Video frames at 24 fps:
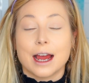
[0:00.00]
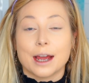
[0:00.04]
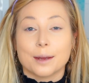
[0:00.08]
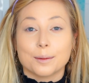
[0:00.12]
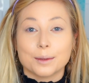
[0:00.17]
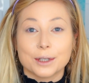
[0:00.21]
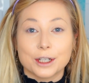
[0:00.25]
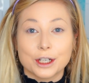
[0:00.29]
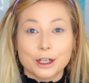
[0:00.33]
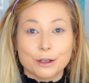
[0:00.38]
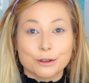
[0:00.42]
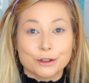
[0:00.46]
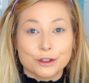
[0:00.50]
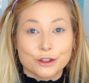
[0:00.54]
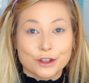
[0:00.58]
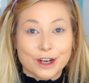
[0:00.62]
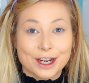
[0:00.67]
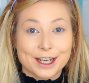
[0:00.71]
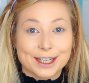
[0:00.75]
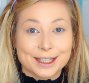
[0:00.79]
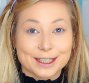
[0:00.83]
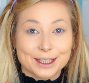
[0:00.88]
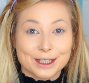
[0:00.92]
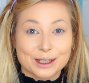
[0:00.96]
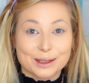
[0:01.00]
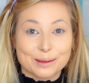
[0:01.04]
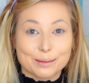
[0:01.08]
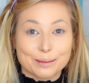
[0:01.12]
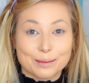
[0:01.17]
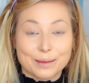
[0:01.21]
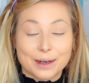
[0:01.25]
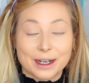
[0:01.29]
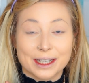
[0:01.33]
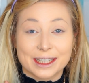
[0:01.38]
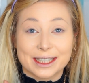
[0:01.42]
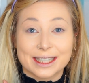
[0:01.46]
I'm going to go straight into
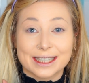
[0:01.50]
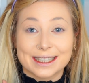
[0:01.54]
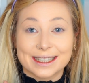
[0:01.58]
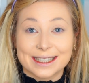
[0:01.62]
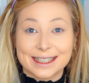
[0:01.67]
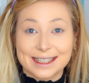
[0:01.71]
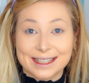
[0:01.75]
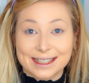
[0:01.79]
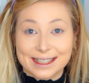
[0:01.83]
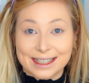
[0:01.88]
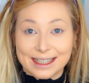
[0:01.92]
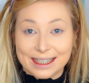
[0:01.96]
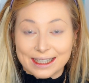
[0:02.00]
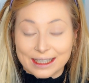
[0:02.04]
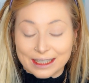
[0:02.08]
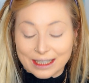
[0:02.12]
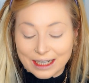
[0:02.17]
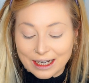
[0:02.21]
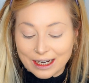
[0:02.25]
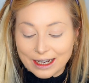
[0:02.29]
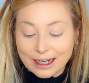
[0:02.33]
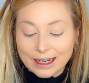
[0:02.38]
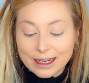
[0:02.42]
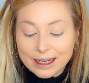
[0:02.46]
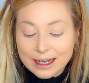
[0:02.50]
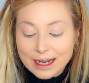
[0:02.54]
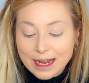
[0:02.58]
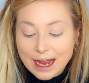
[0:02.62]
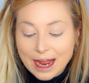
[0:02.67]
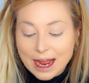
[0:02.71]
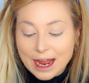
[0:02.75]
my concealer.